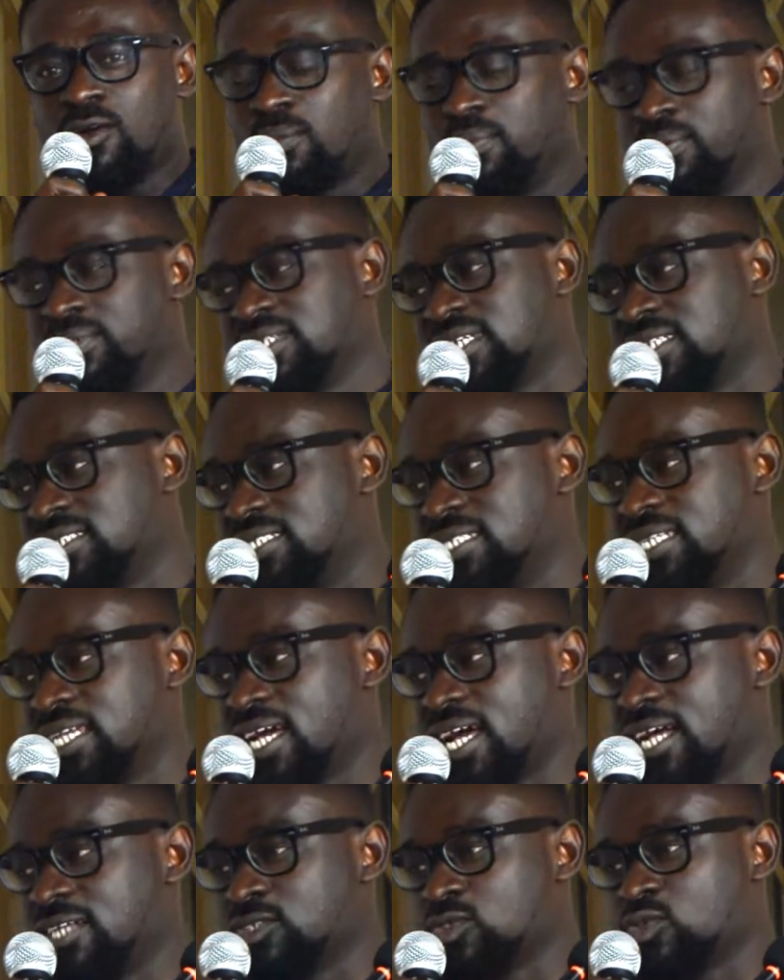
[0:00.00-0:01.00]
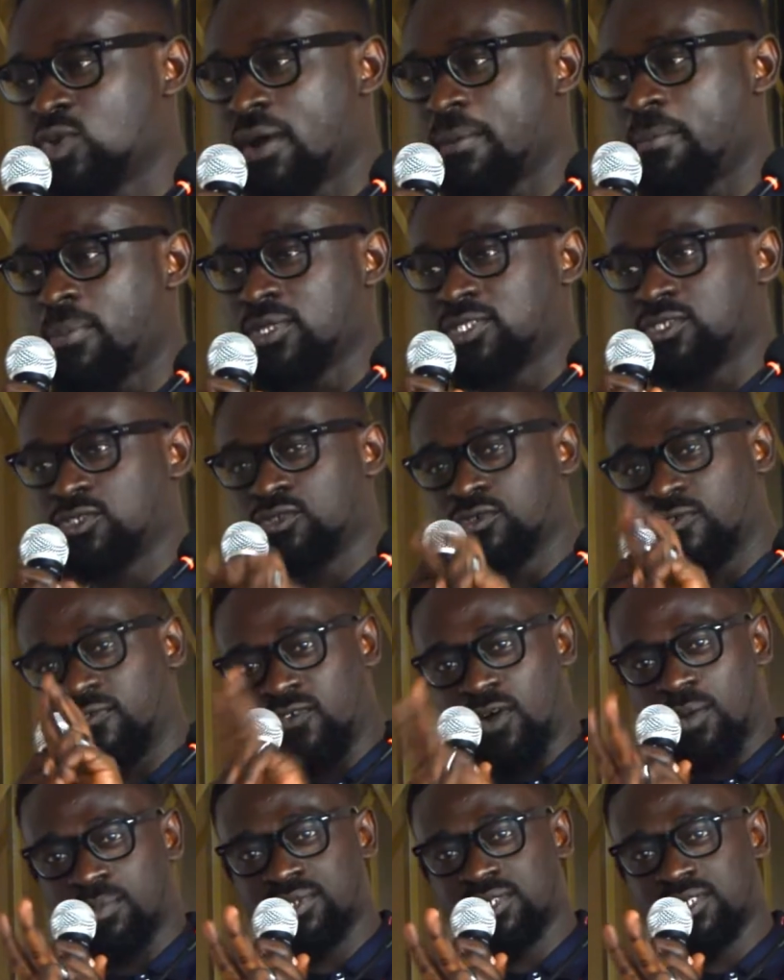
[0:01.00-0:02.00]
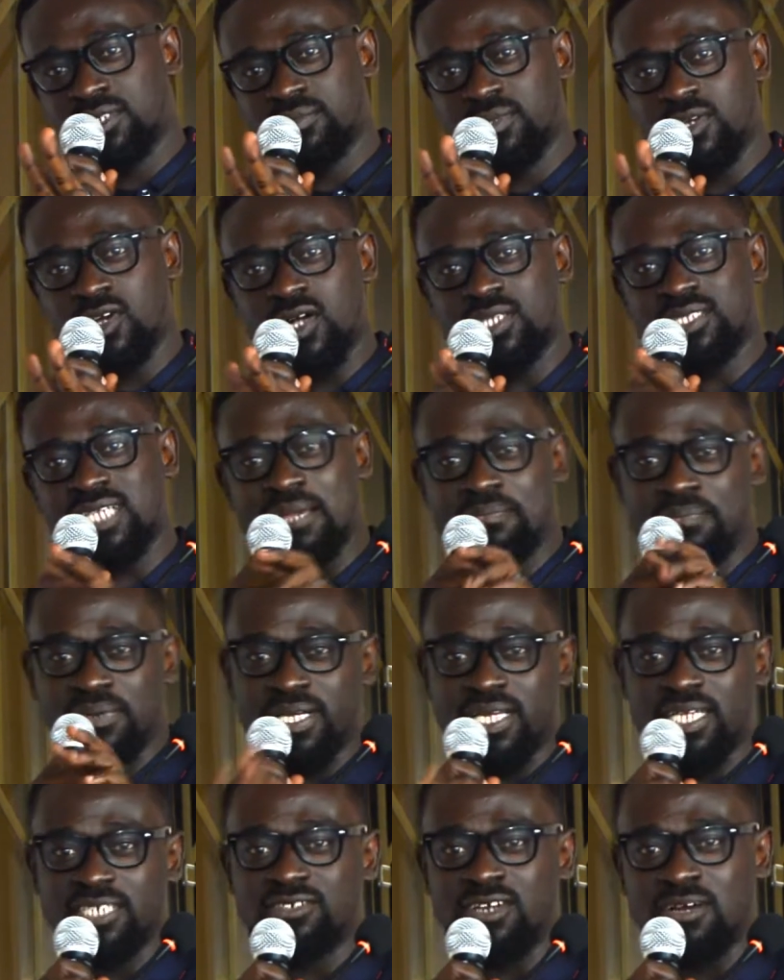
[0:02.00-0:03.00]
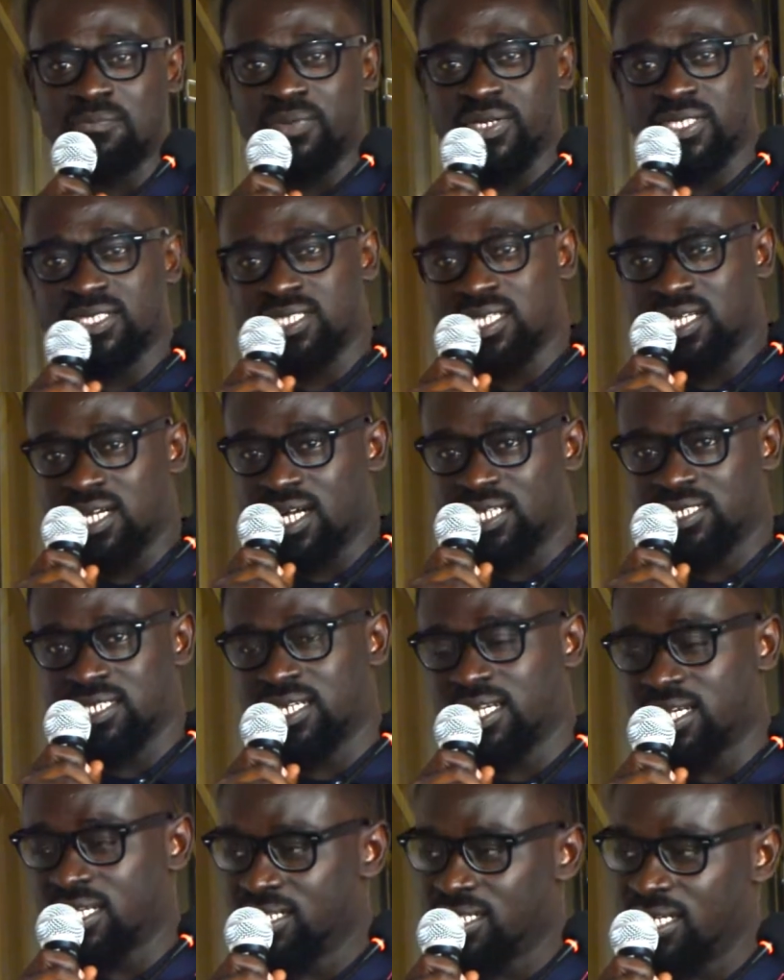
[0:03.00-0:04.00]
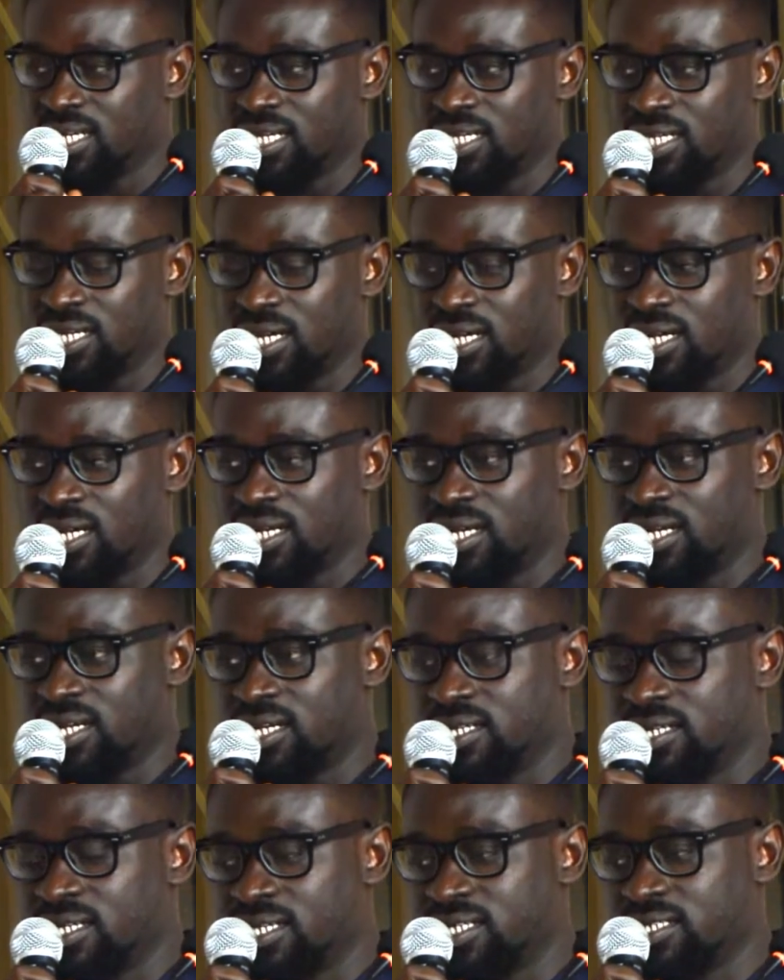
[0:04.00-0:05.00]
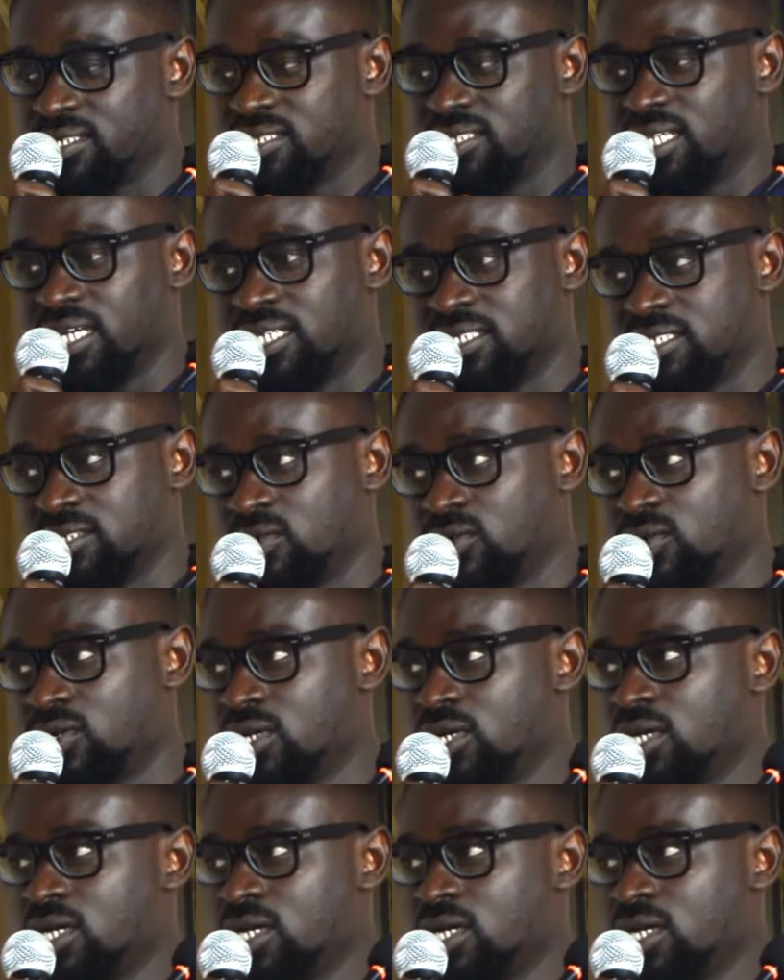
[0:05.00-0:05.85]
completed senior high school, I bought 2 forms because I played the trumpet at an early stage, you know.